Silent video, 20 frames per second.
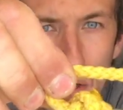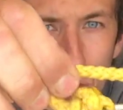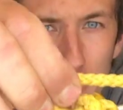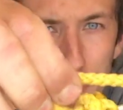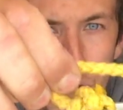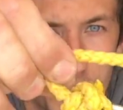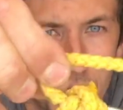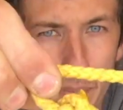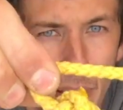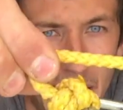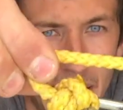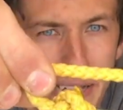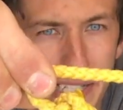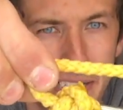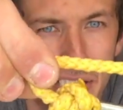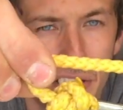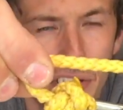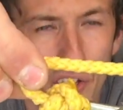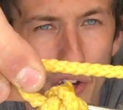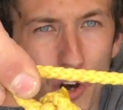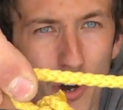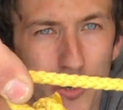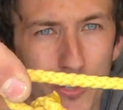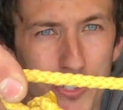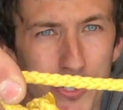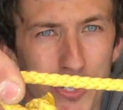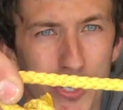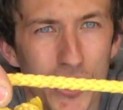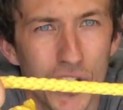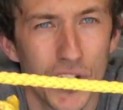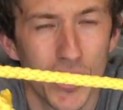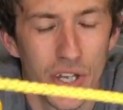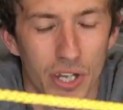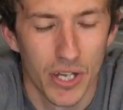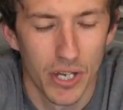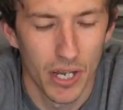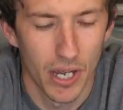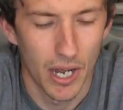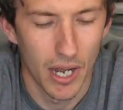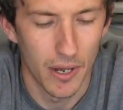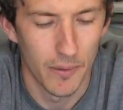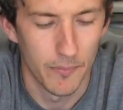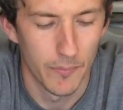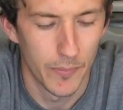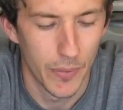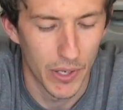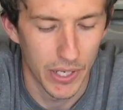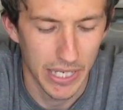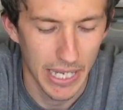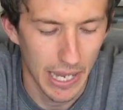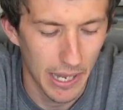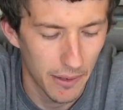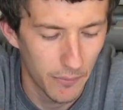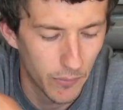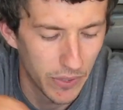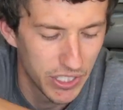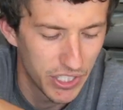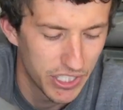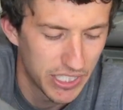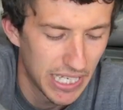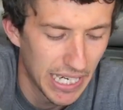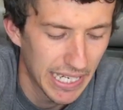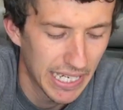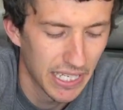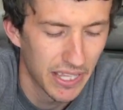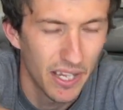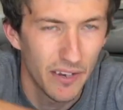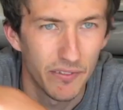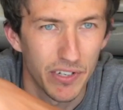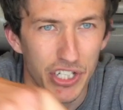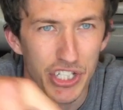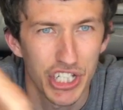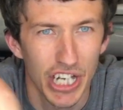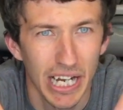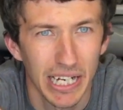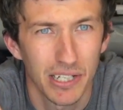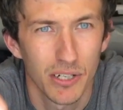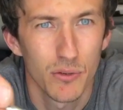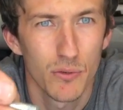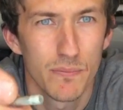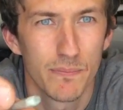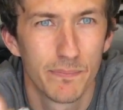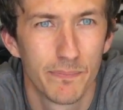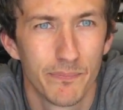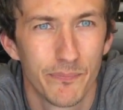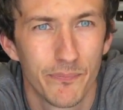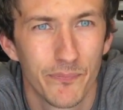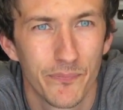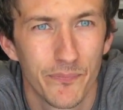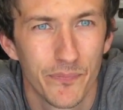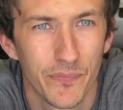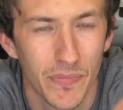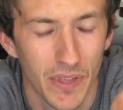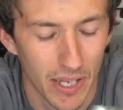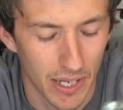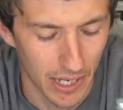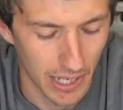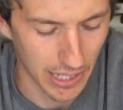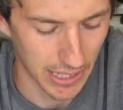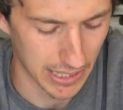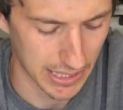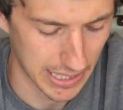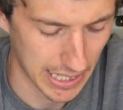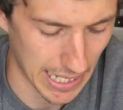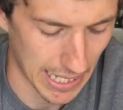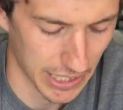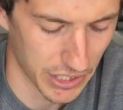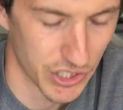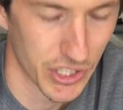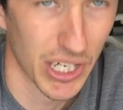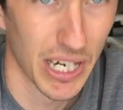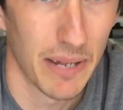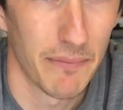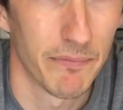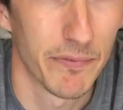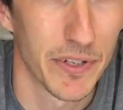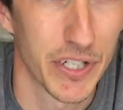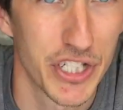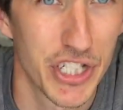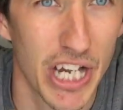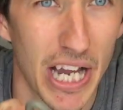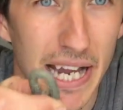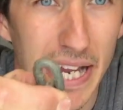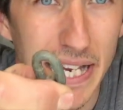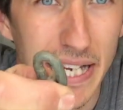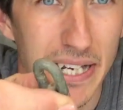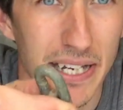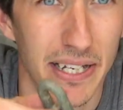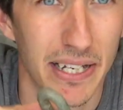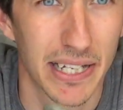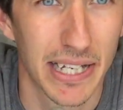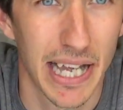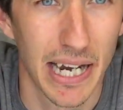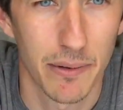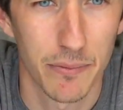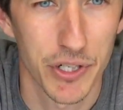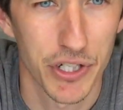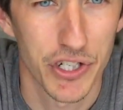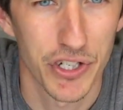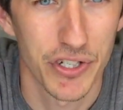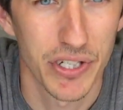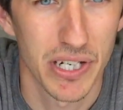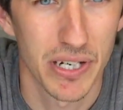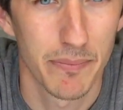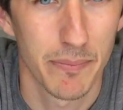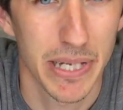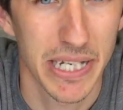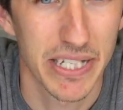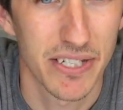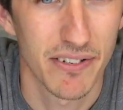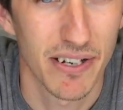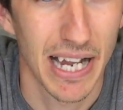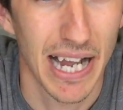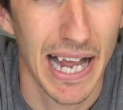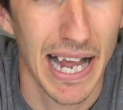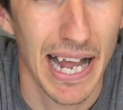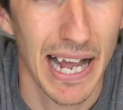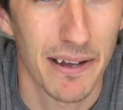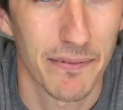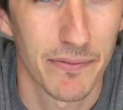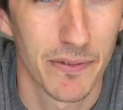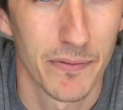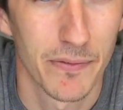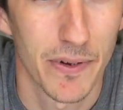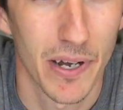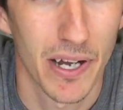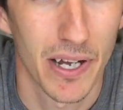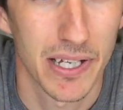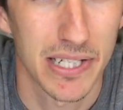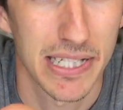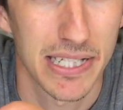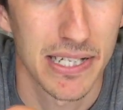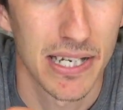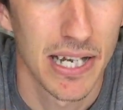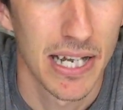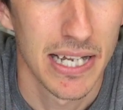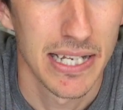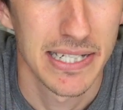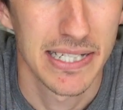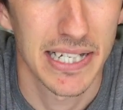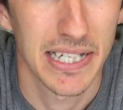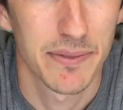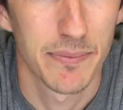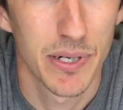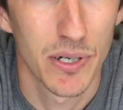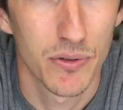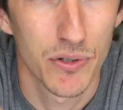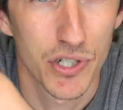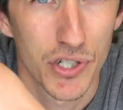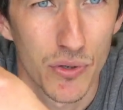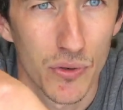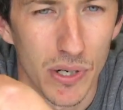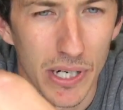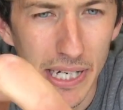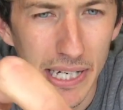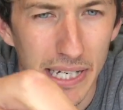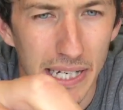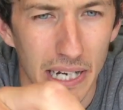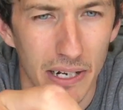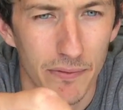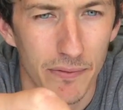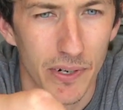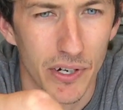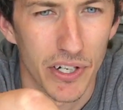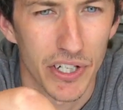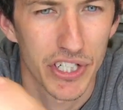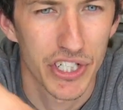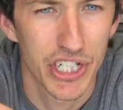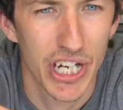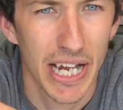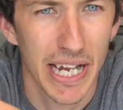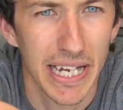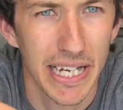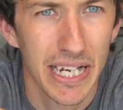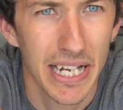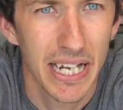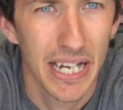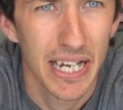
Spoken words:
just past the knot. But yeah, we just take another shackle and attach your length of chain. Again, I'm just using 1.5 meters of 6mm short link galvanized chain.